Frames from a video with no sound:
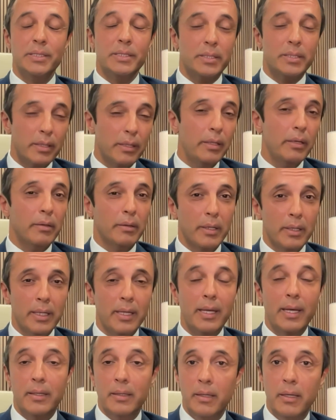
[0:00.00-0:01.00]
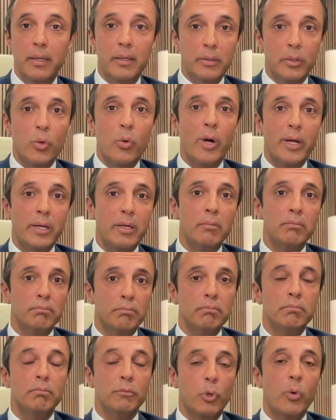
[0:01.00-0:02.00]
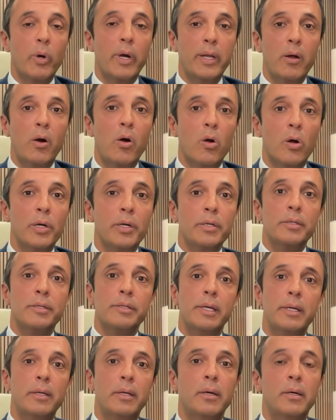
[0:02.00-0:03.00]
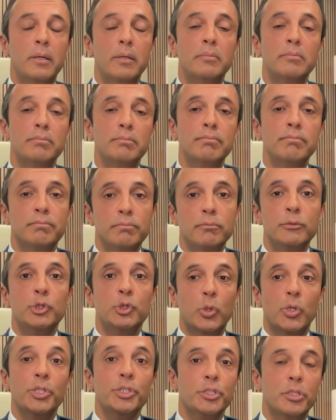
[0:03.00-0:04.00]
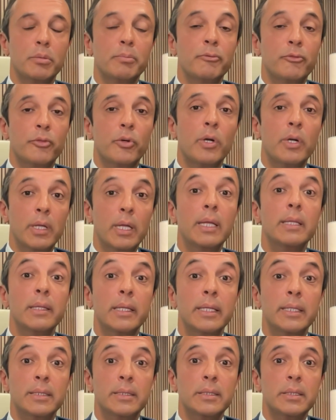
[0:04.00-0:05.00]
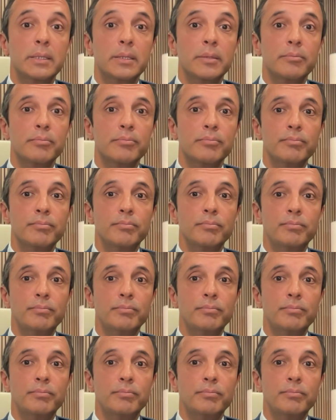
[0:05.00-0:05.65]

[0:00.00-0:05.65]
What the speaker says: because they're going to get hit quite hard short-term for at least.